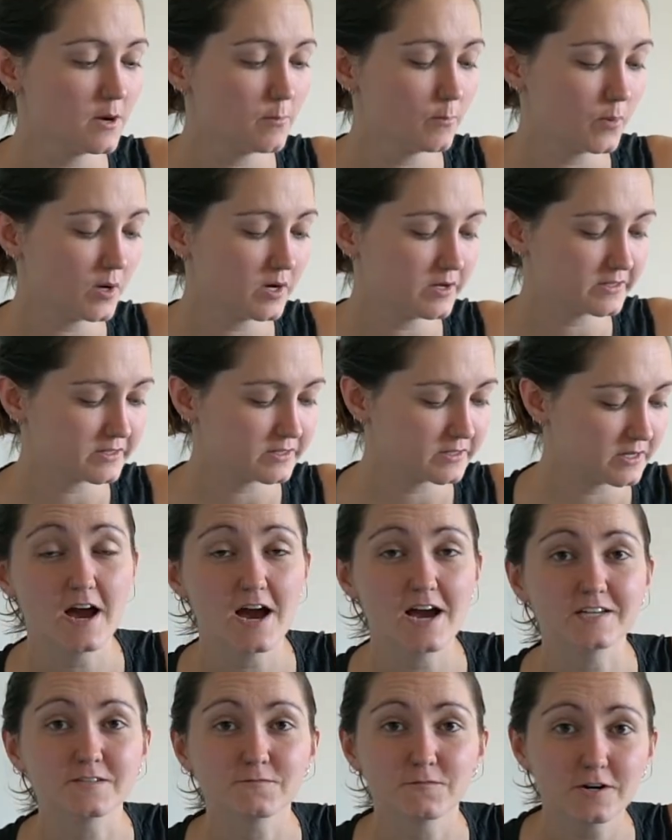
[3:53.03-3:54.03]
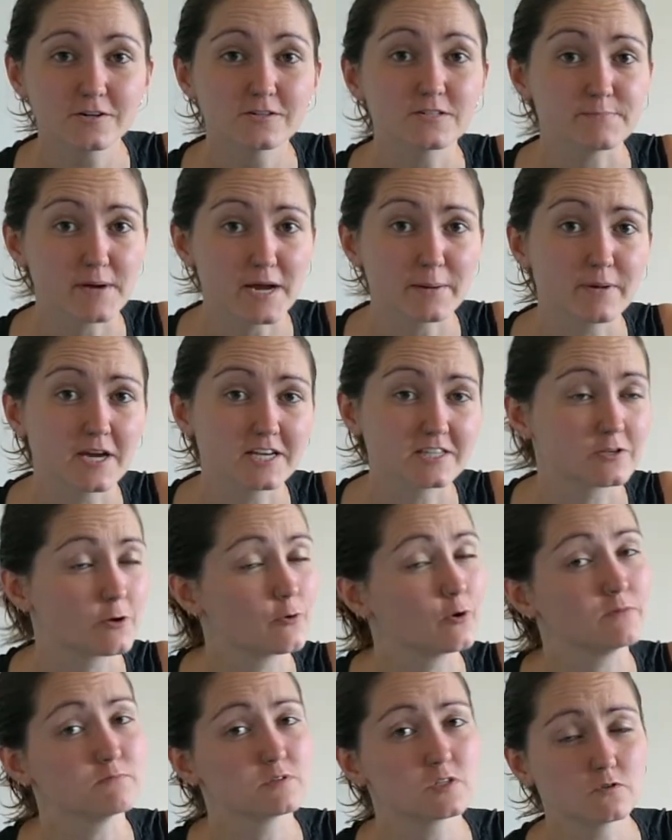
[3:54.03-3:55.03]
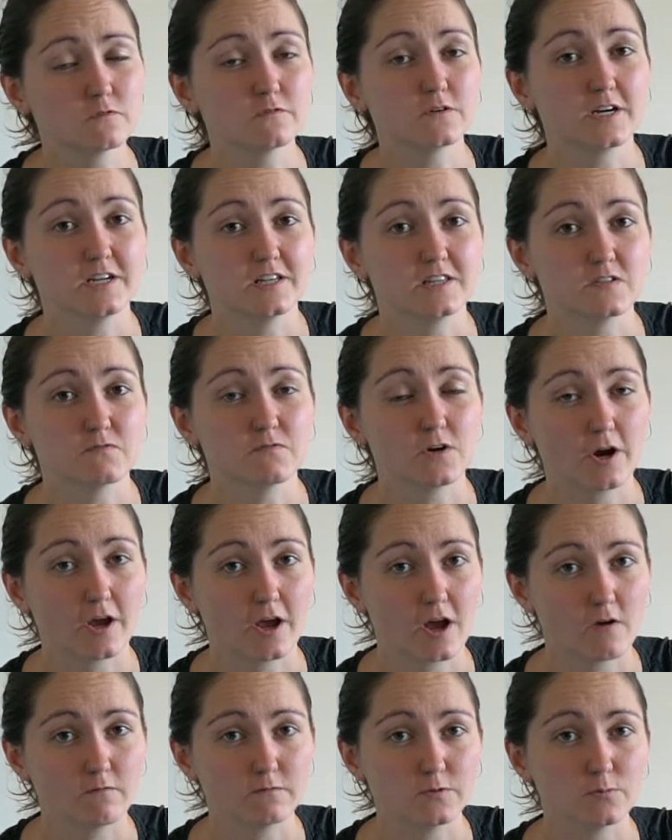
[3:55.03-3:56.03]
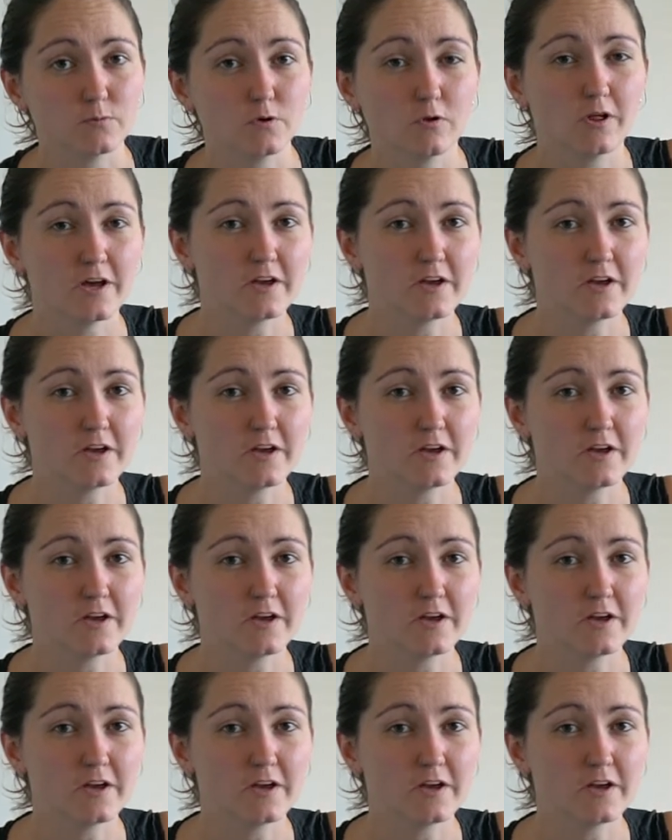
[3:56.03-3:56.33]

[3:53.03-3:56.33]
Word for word: but as far as backpacks go, I'm still finding this very comfortable.